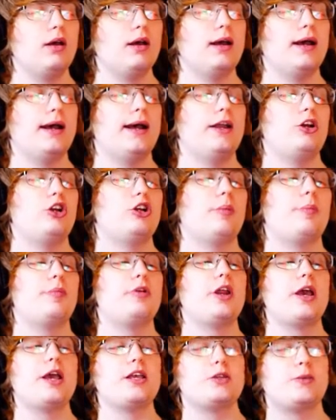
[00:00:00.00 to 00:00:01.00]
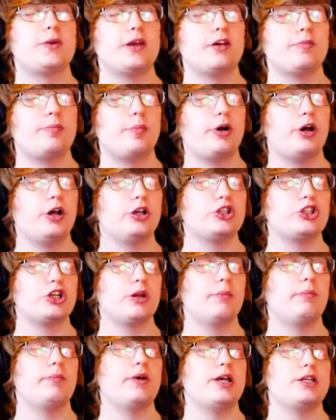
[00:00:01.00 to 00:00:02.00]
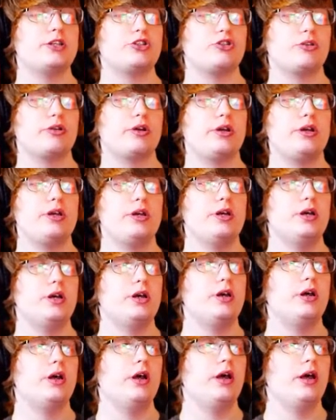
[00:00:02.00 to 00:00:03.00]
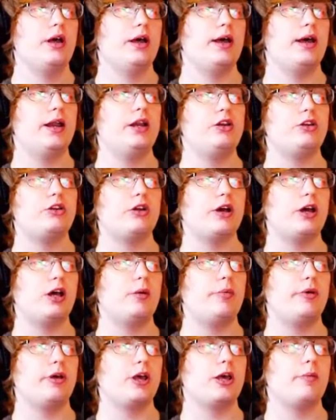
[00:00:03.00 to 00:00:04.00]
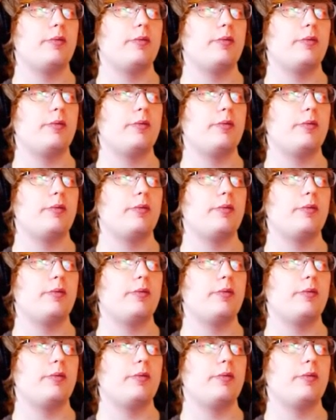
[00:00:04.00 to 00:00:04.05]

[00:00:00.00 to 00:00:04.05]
And up next we have Persian Mastery. I need your help again